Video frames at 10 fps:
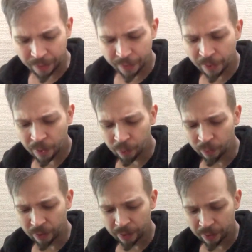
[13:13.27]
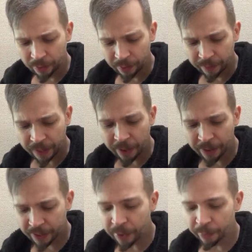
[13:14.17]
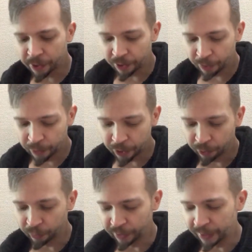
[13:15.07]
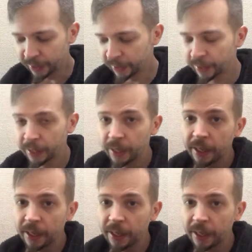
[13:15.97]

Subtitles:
so here's the original release.